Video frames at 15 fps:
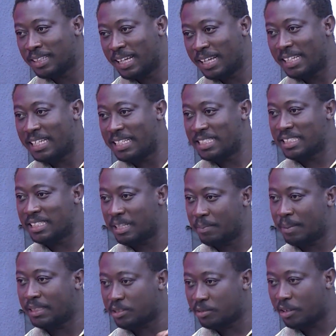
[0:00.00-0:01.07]
engaging in a
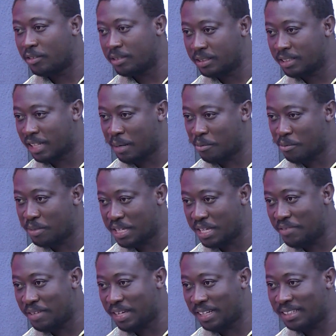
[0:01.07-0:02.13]
particular undesirable
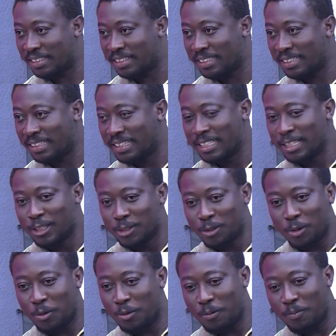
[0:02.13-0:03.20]
behavior okay. so